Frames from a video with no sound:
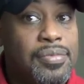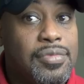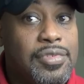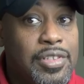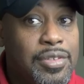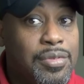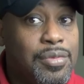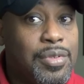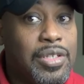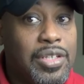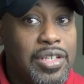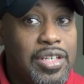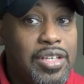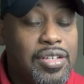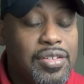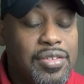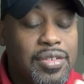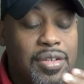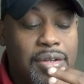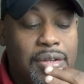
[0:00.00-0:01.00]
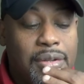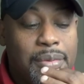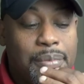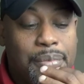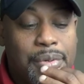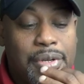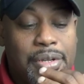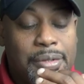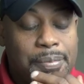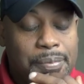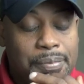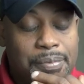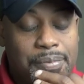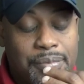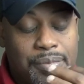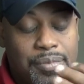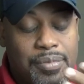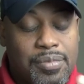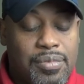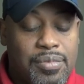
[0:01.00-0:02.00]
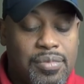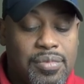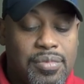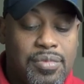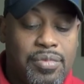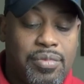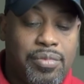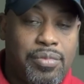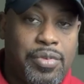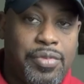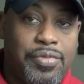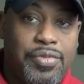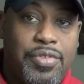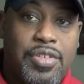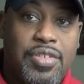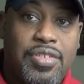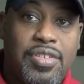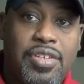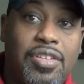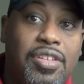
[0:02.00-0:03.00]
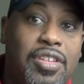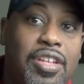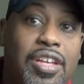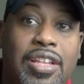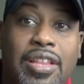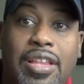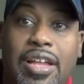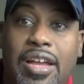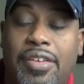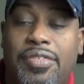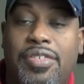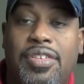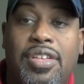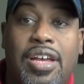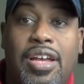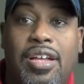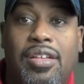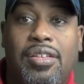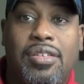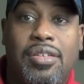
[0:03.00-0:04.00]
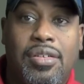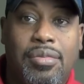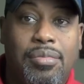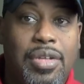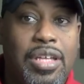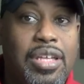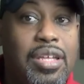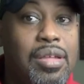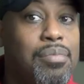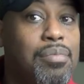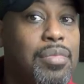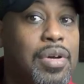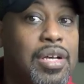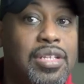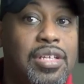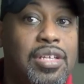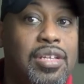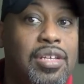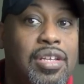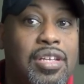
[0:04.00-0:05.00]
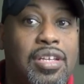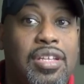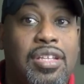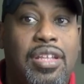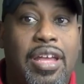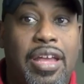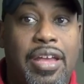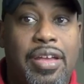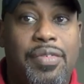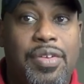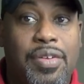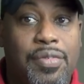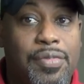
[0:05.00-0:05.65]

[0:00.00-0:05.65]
It really is. But with this internet lifestyle and making money and having